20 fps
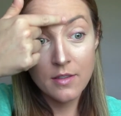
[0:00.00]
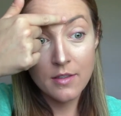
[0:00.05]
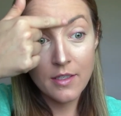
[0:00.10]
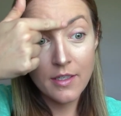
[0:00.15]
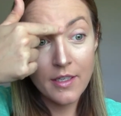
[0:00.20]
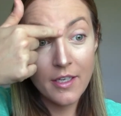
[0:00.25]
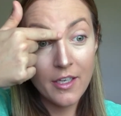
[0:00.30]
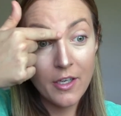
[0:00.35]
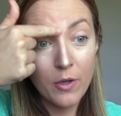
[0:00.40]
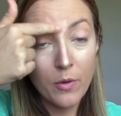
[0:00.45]
I
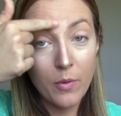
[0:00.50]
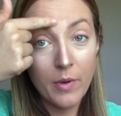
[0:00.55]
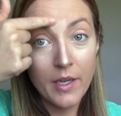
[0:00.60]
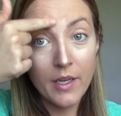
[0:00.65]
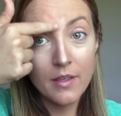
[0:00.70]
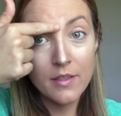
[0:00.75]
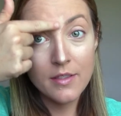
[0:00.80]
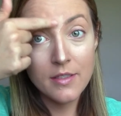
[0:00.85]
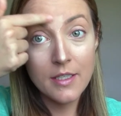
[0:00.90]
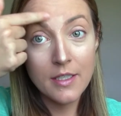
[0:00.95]
get
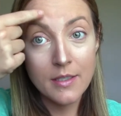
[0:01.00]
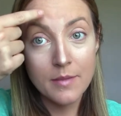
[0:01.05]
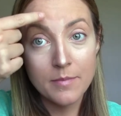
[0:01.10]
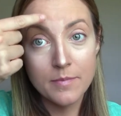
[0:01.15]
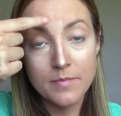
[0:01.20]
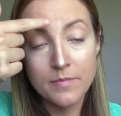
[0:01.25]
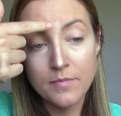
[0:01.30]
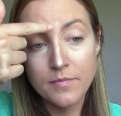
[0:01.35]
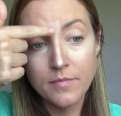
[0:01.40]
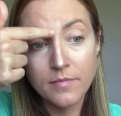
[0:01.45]
quite
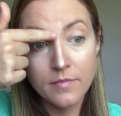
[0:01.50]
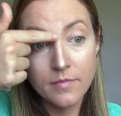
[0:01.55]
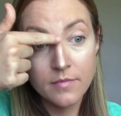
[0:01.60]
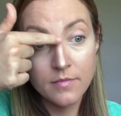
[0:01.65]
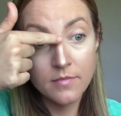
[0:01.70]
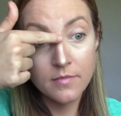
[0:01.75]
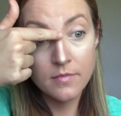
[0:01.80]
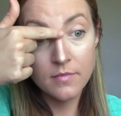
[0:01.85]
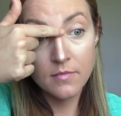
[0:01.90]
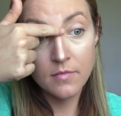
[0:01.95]
um,
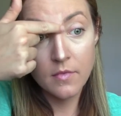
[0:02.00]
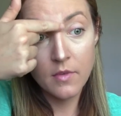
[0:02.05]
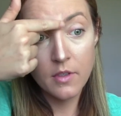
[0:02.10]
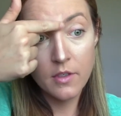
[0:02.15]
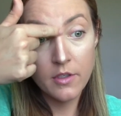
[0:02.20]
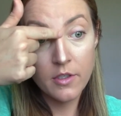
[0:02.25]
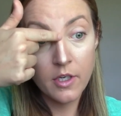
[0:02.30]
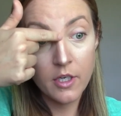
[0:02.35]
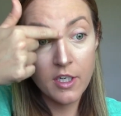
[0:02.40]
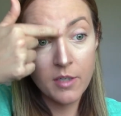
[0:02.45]

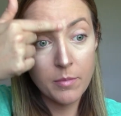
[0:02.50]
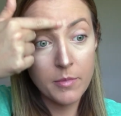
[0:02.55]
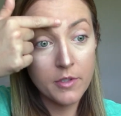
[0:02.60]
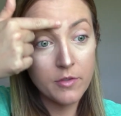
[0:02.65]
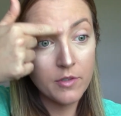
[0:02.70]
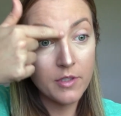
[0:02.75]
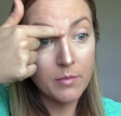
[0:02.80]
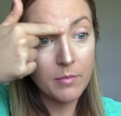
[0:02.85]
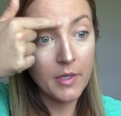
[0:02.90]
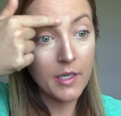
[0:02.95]
dark
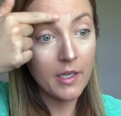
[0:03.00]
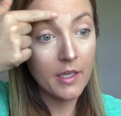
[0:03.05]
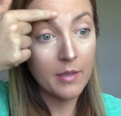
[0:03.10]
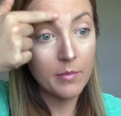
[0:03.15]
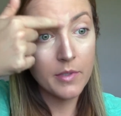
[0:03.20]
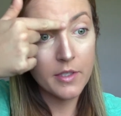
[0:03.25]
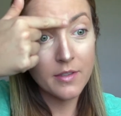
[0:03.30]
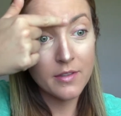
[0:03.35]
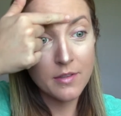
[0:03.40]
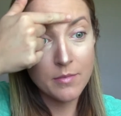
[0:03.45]
between my
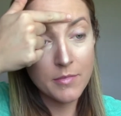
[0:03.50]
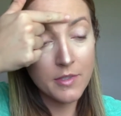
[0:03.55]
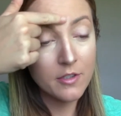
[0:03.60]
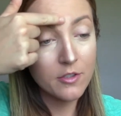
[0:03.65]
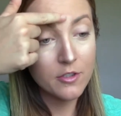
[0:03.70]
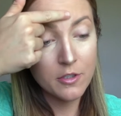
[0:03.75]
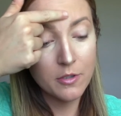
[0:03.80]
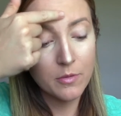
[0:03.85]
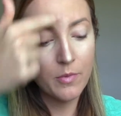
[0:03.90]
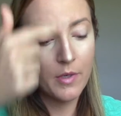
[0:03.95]
eyebrows. I'm not
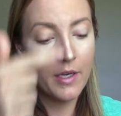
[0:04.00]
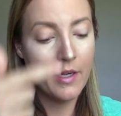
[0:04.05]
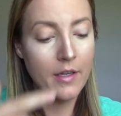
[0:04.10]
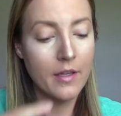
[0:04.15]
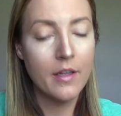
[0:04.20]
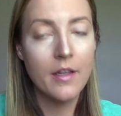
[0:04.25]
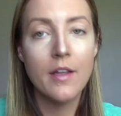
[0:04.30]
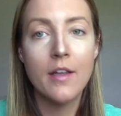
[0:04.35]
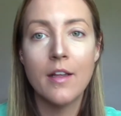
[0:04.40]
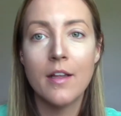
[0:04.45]
why.
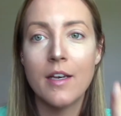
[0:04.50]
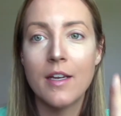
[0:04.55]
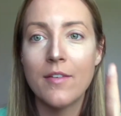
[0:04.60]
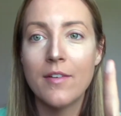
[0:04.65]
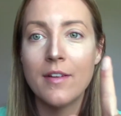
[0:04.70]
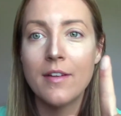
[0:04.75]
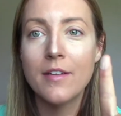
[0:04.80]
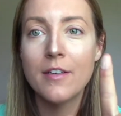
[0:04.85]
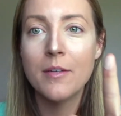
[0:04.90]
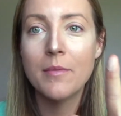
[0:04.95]
And I have
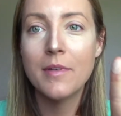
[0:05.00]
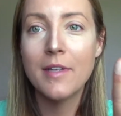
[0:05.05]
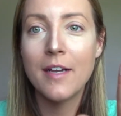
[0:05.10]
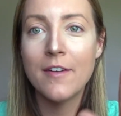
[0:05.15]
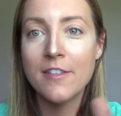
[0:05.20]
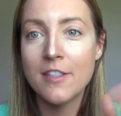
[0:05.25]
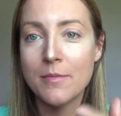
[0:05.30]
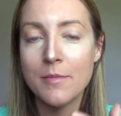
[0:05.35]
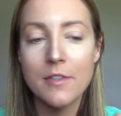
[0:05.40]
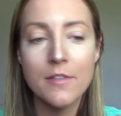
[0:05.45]
a little bit
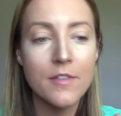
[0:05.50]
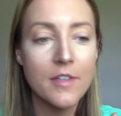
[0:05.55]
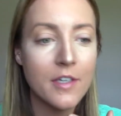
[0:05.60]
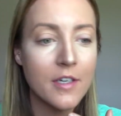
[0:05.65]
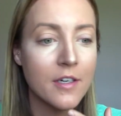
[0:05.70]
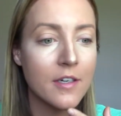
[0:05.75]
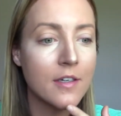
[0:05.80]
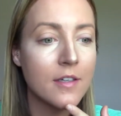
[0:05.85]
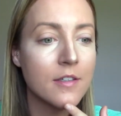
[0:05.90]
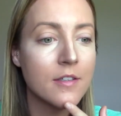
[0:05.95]
left on my
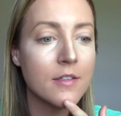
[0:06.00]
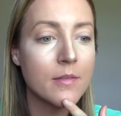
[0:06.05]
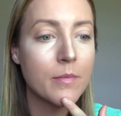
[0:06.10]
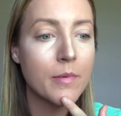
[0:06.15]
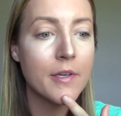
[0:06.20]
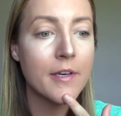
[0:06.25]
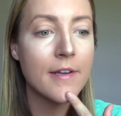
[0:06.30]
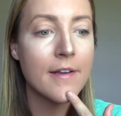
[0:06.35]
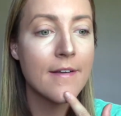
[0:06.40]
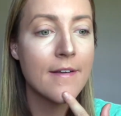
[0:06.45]
finger and I'll just
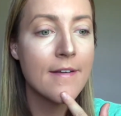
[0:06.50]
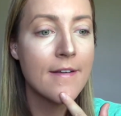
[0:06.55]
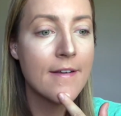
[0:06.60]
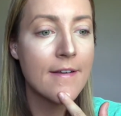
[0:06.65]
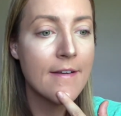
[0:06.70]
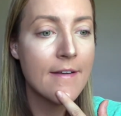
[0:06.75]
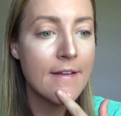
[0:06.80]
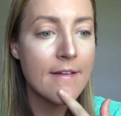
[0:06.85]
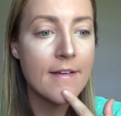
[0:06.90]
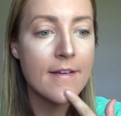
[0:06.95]
put it
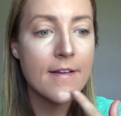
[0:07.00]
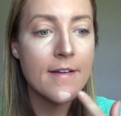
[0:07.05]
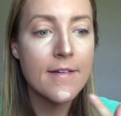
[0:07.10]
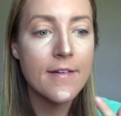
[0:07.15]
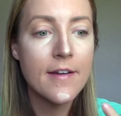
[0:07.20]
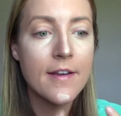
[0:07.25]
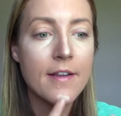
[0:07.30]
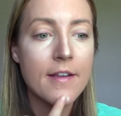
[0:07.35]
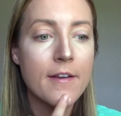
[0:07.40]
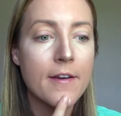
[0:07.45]

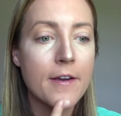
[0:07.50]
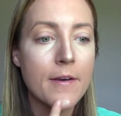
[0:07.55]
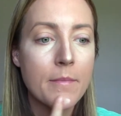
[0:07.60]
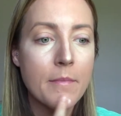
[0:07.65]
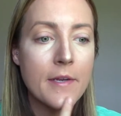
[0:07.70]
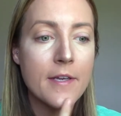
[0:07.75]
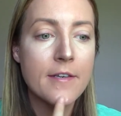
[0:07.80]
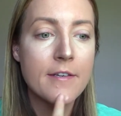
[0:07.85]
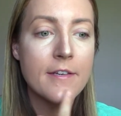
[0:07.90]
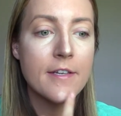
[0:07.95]
right here on
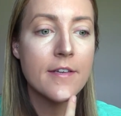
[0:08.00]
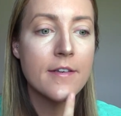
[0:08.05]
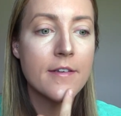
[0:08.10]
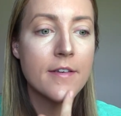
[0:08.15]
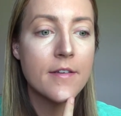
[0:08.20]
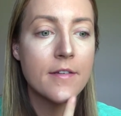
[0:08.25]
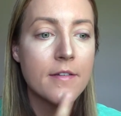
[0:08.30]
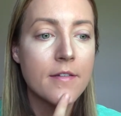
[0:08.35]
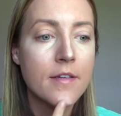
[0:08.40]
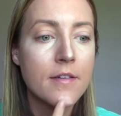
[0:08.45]
my chin
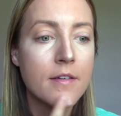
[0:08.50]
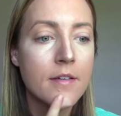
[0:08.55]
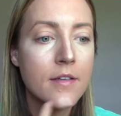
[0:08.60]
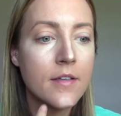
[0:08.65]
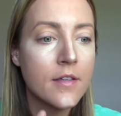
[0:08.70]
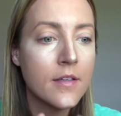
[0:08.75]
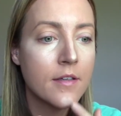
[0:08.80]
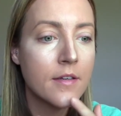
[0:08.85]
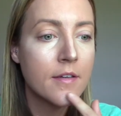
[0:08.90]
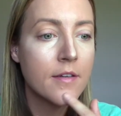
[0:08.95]

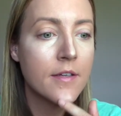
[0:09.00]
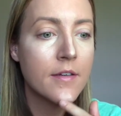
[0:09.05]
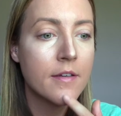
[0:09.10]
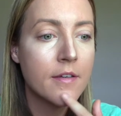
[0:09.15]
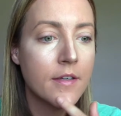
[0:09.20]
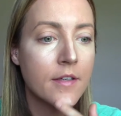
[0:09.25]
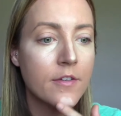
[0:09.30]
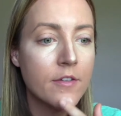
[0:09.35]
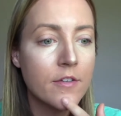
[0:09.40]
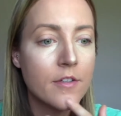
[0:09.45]

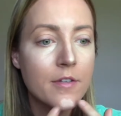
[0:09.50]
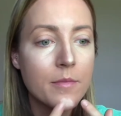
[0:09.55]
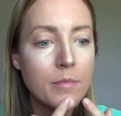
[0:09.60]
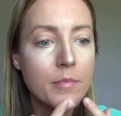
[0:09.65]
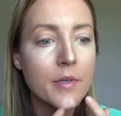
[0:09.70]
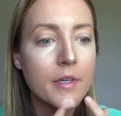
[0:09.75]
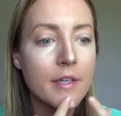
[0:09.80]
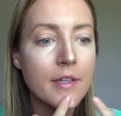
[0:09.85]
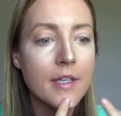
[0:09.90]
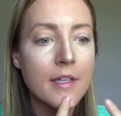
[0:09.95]
just to
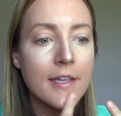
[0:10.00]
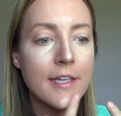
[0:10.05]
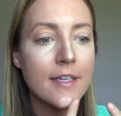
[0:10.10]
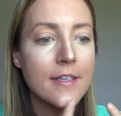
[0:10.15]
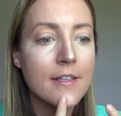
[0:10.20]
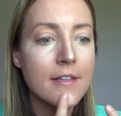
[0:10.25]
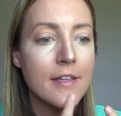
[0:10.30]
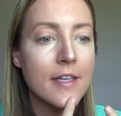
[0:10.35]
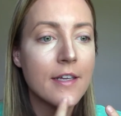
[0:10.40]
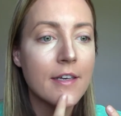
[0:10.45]
bring light
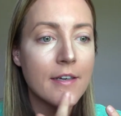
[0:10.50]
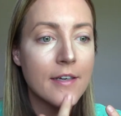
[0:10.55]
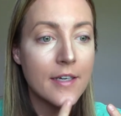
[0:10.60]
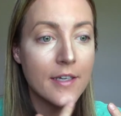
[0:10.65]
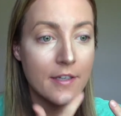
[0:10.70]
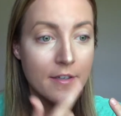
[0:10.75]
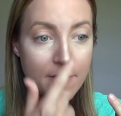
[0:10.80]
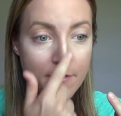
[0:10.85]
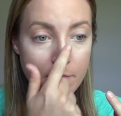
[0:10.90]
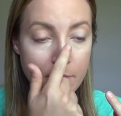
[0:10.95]
to that
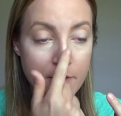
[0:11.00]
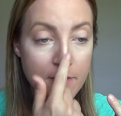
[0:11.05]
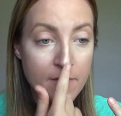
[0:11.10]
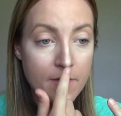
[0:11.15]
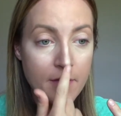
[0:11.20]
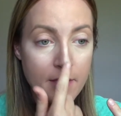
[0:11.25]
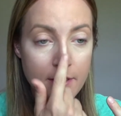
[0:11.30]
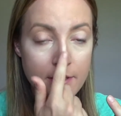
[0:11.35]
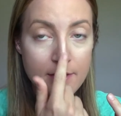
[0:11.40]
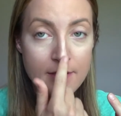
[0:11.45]
area of my
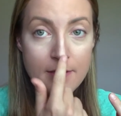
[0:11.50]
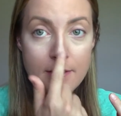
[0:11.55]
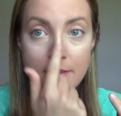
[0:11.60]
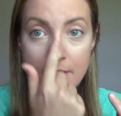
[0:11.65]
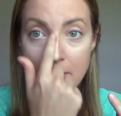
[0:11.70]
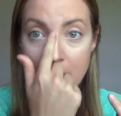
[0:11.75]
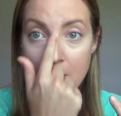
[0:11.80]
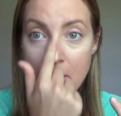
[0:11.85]
face.